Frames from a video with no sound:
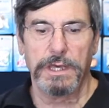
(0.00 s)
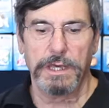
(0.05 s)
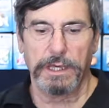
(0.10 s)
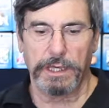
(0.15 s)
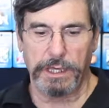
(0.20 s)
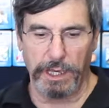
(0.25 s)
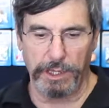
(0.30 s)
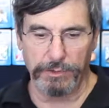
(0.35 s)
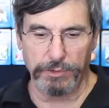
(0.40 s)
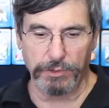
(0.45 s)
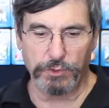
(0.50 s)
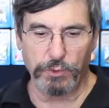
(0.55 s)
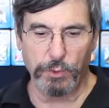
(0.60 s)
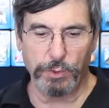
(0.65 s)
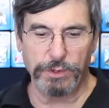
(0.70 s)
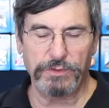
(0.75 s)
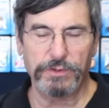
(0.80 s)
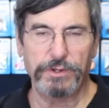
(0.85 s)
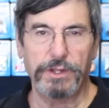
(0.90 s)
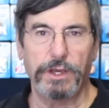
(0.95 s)
can the
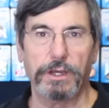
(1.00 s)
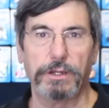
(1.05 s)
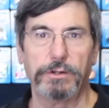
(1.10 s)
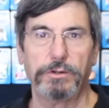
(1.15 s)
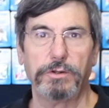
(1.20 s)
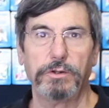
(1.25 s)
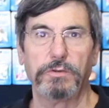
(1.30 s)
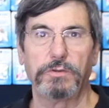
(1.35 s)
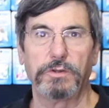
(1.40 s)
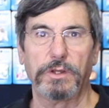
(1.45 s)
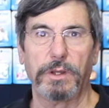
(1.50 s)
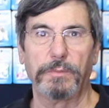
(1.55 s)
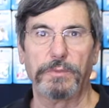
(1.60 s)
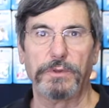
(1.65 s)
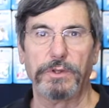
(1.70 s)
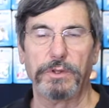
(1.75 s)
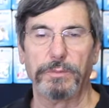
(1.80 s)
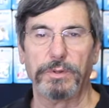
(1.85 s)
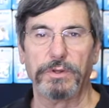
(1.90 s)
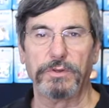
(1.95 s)
TwisTech do
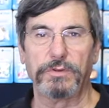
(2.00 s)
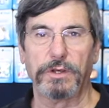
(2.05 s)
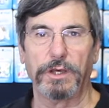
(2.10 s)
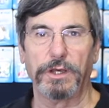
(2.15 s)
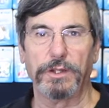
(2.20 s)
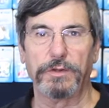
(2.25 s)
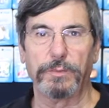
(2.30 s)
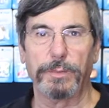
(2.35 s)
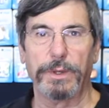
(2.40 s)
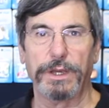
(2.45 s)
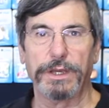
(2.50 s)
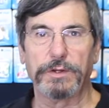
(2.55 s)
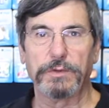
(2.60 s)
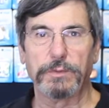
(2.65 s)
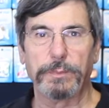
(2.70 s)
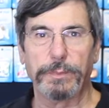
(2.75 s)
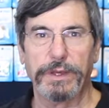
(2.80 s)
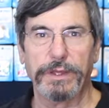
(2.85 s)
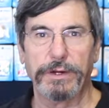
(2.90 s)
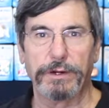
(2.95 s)
something besides make
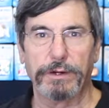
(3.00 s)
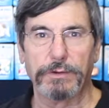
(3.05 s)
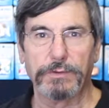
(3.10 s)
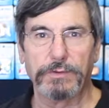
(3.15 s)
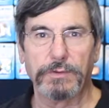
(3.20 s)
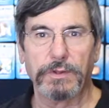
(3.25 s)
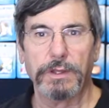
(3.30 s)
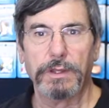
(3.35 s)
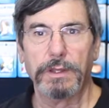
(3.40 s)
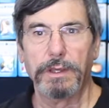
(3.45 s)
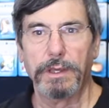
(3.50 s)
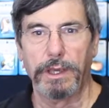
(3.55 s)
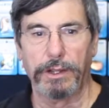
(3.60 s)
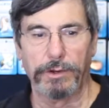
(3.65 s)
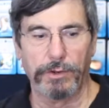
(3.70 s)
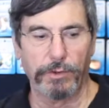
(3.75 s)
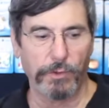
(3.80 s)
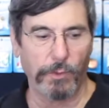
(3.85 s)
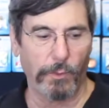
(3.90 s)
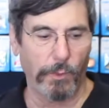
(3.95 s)
spinners and
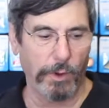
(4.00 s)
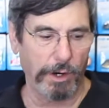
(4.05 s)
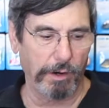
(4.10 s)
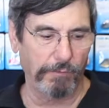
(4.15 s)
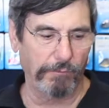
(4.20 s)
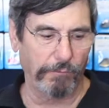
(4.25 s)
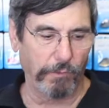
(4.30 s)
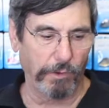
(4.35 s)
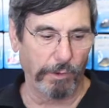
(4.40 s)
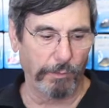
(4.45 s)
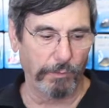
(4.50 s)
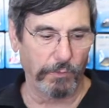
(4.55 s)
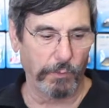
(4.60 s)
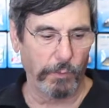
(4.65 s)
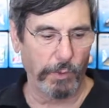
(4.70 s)
other wire forms?